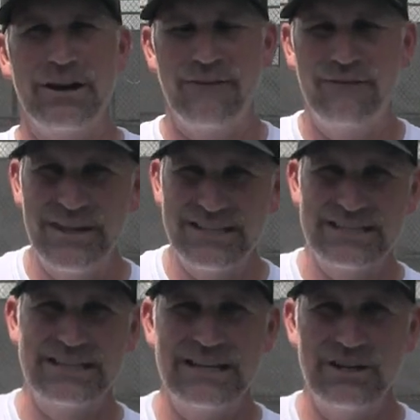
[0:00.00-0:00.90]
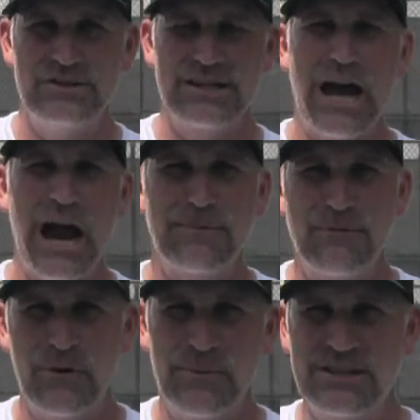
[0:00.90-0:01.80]
Vincent, He's a high
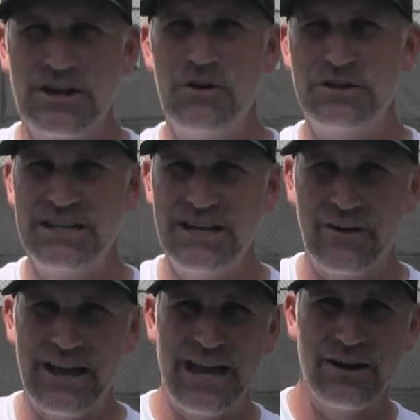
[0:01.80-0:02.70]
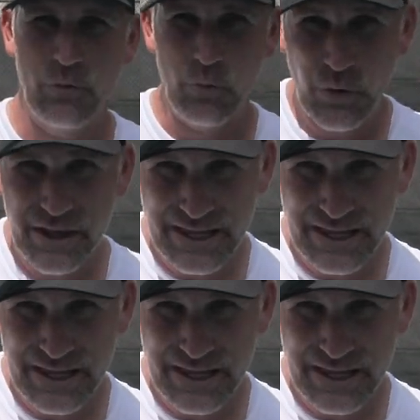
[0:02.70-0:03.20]
performance coach here at Windy